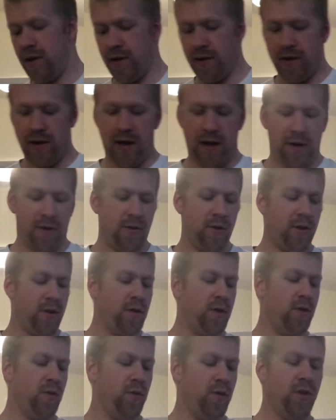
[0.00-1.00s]
now
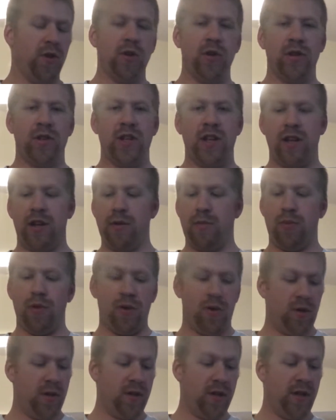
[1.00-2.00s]
when you go to take your
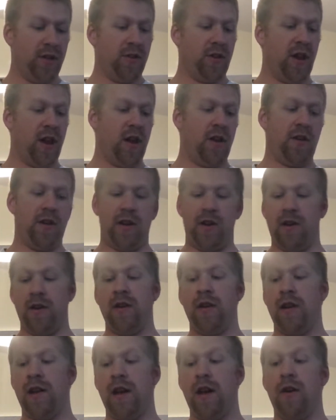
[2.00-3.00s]
bolt and your carrier
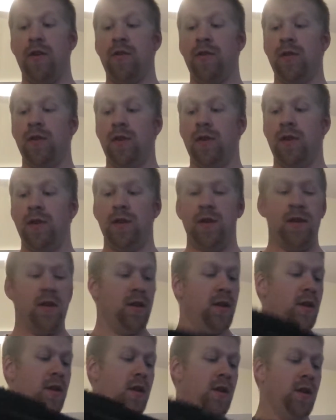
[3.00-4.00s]
out,
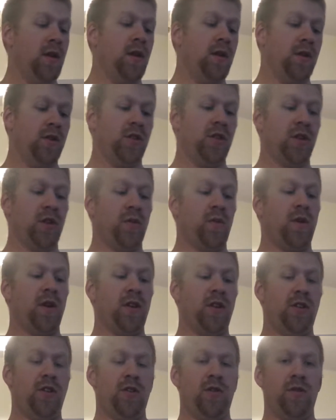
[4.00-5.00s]
what you're going to want
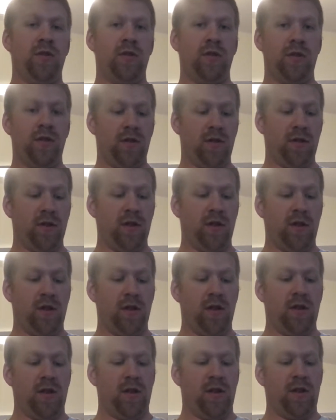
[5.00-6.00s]
to do,
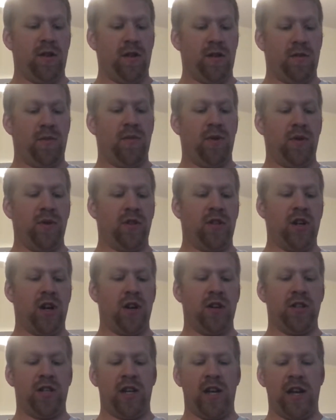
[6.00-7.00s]
pull the
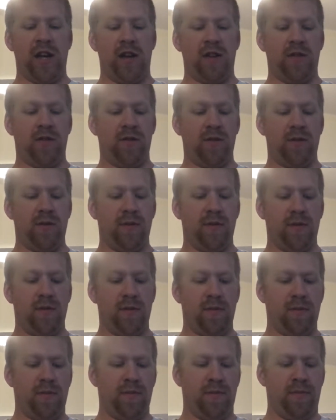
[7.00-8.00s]
charging handle,
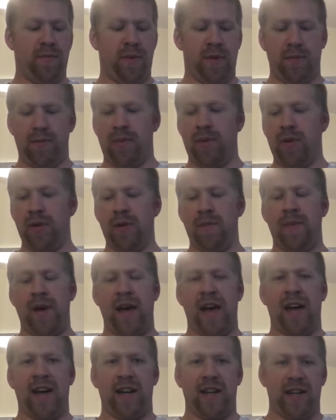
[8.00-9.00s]
but pull it
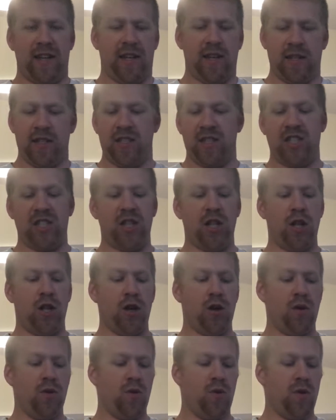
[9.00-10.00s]
back
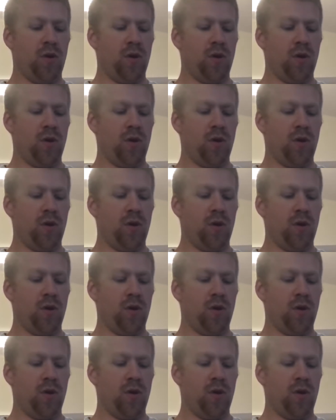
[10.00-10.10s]
slow.